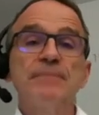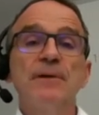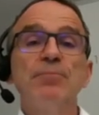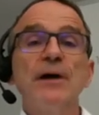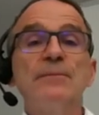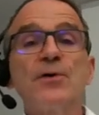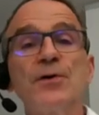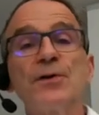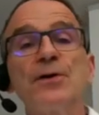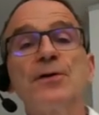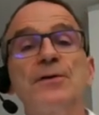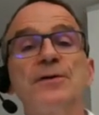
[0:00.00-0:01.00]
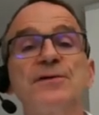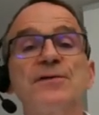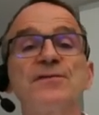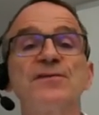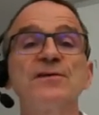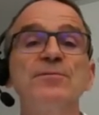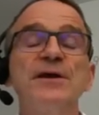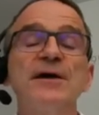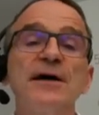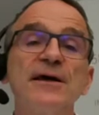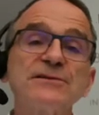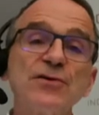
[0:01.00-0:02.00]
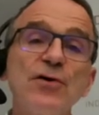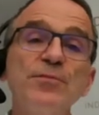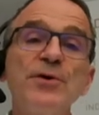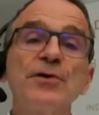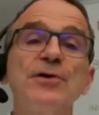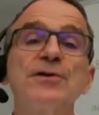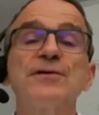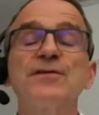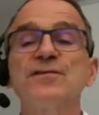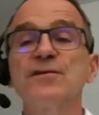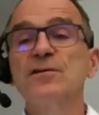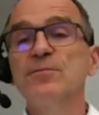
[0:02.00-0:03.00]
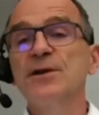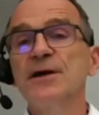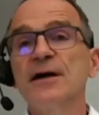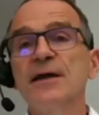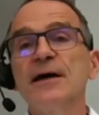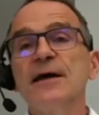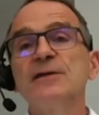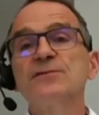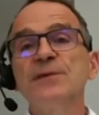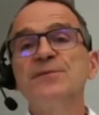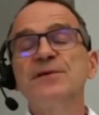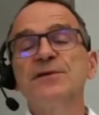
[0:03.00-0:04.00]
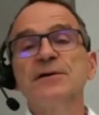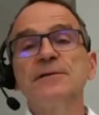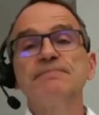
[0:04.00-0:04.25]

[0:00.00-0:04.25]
Palm kernel oil considerably higher, soybean oil considerably higher, and rapeseed oil.